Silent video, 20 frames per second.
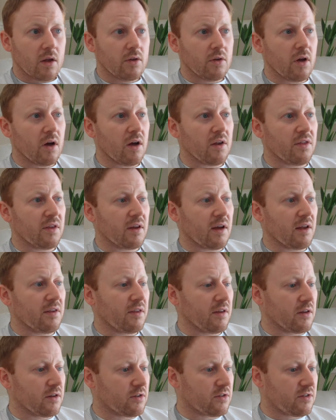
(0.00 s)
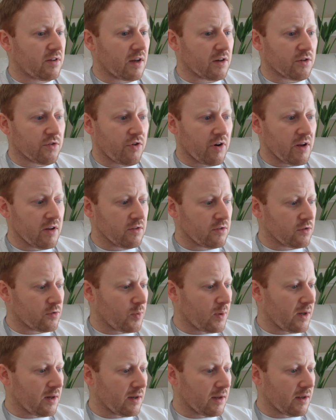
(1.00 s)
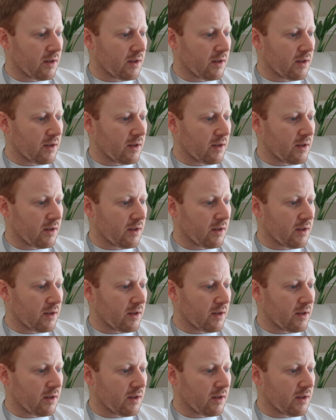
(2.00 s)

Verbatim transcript: No, I think I think it's setting trends as well.